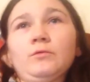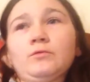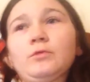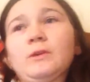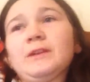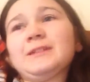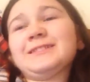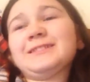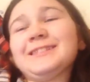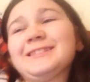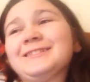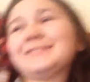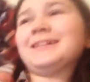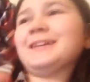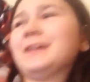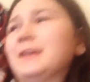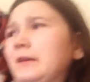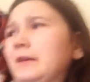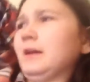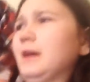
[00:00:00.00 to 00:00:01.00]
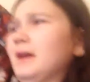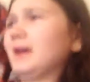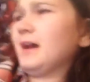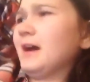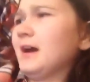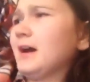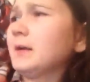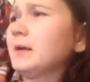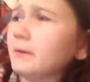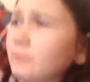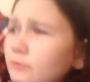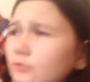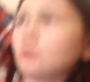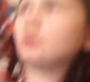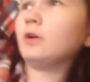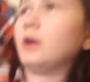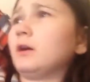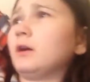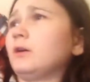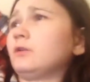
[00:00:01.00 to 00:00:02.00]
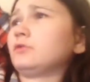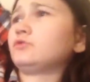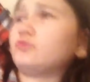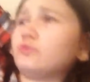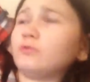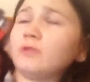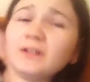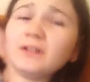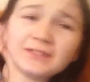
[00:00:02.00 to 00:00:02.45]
2016. I never saw it